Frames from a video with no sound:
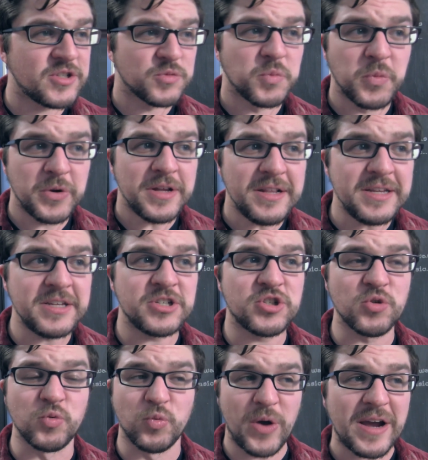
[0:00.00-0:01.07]
it's really a
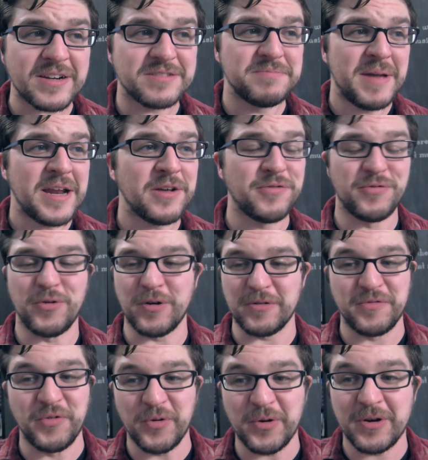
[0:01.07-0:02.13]
direct
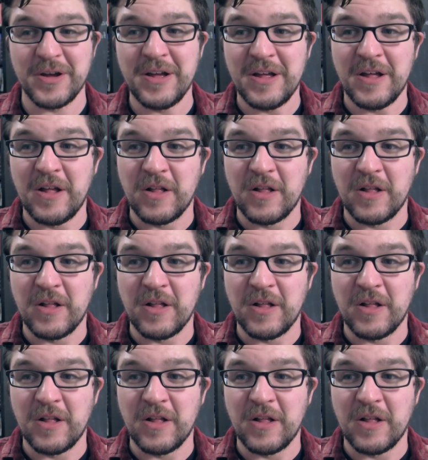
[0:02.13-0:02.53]
metaphor for